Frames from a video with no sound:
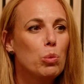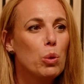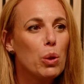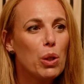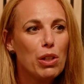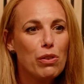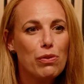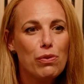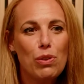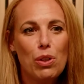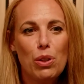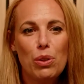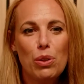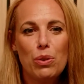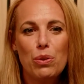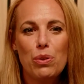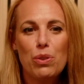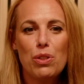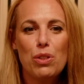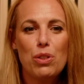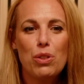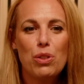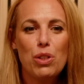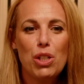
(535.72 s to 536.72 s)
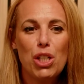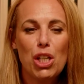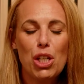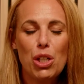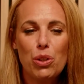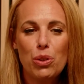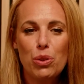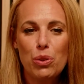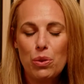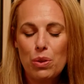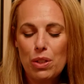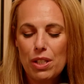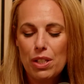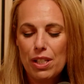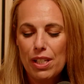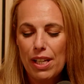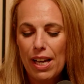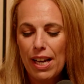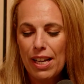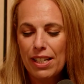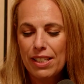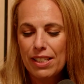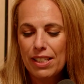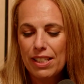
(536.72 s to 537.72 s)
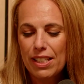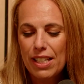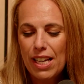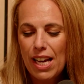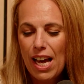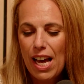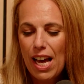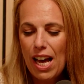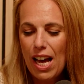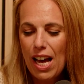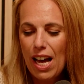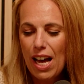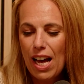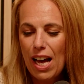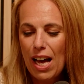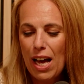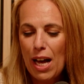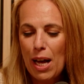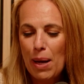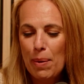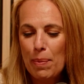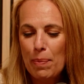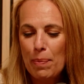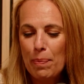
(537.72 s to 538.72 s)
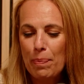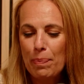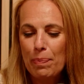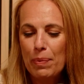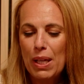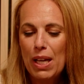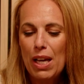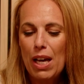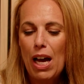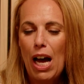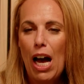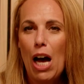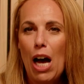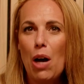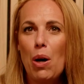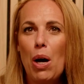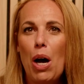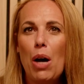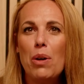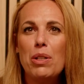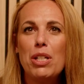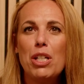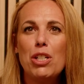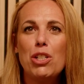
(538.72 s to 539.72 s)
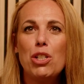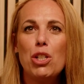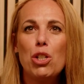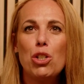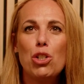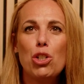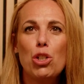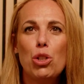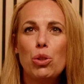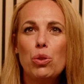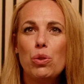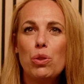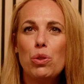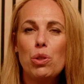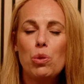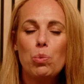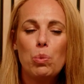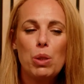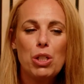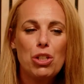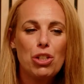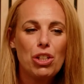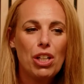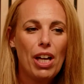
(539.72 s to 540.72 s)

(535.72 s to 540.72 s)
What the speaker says: workflows to use? And how did you choose which